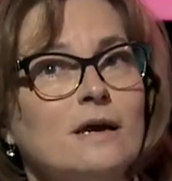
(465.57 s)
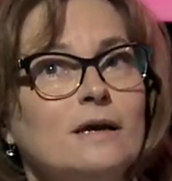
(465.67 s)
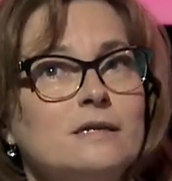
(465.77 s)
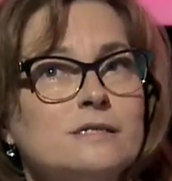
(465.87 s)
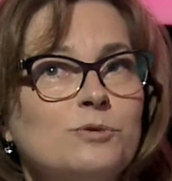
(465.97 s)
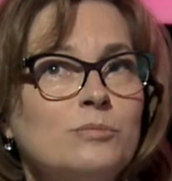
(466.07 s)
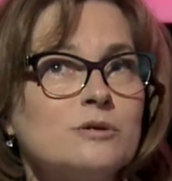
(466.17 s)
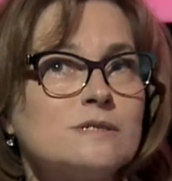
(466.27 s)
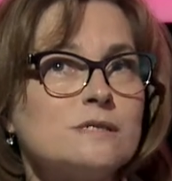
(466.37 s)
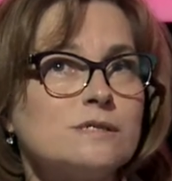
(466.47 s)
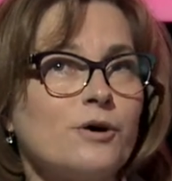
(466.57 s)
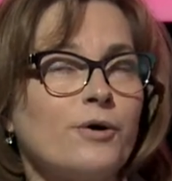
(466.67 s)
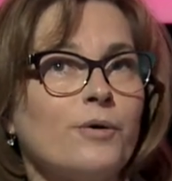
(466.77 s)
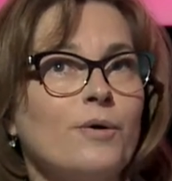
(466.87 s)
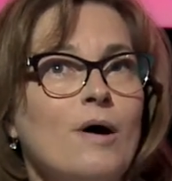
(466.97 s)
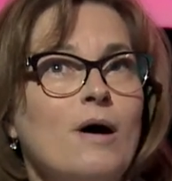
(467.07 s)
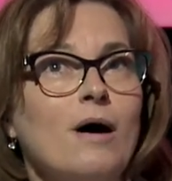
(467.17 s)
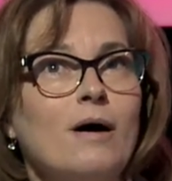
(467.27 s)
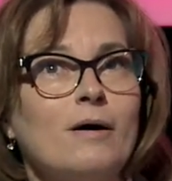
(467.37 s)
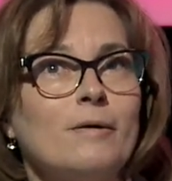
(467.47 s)
it is almost as though
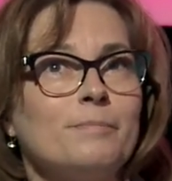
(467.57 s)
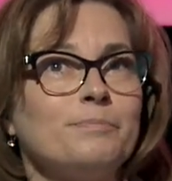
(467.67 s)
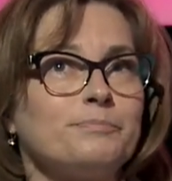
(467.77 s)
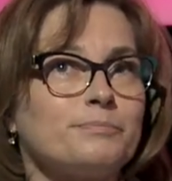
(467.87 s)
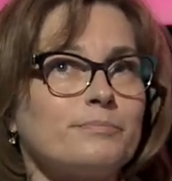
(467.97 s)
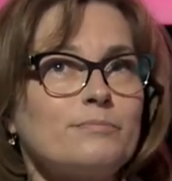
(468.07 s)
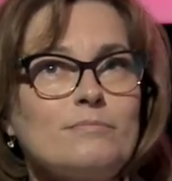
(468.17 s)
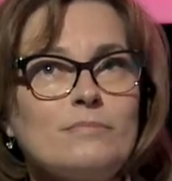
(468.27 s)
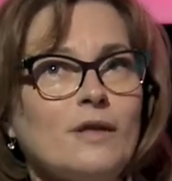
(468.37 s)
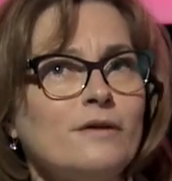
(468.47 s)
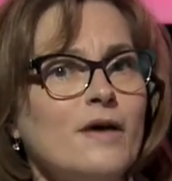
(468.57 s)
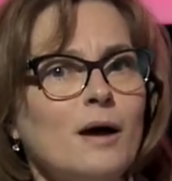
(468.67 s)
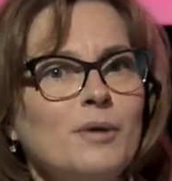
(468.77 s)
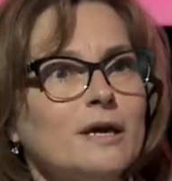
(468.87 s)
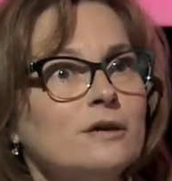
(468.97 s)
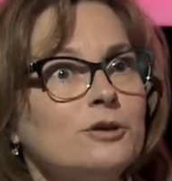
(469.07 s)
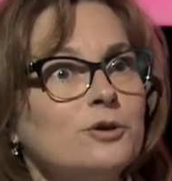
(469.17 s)
they are making